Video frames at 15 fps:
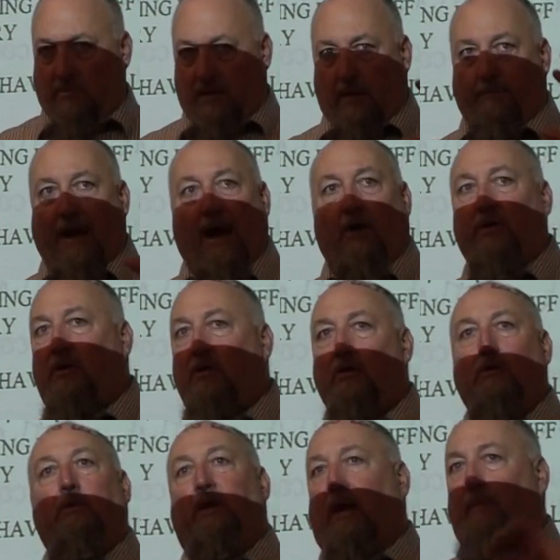about
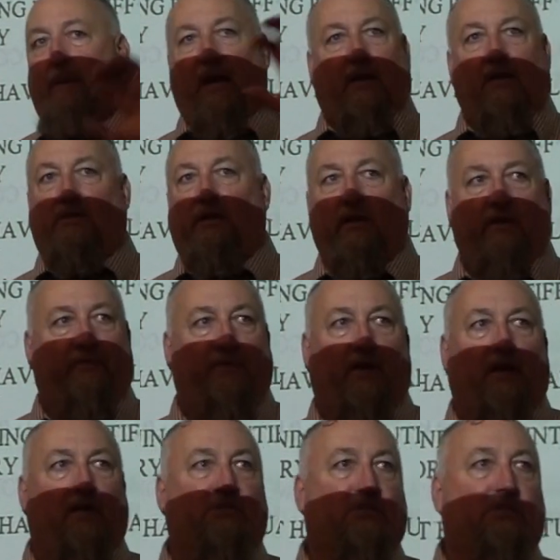you and I make it to your
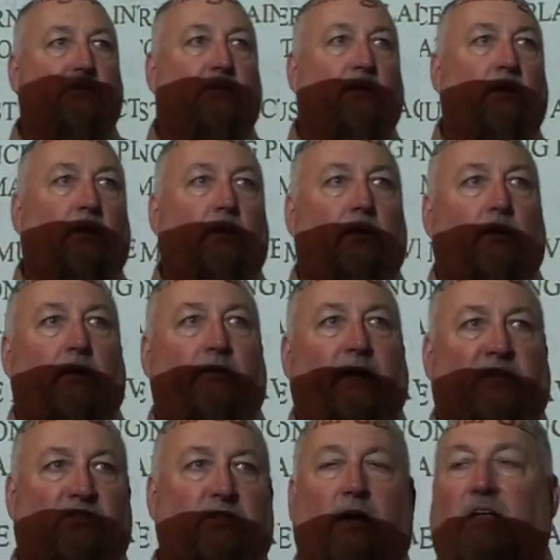face,
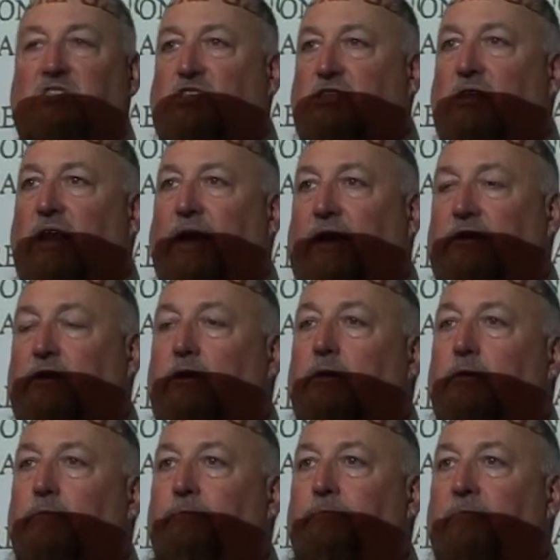that's not slander,
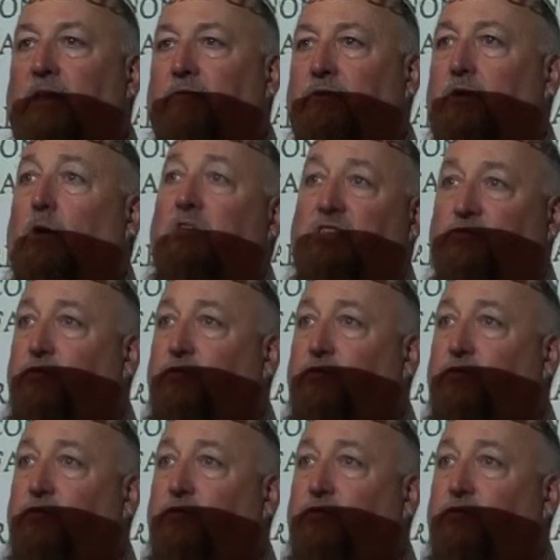even though it's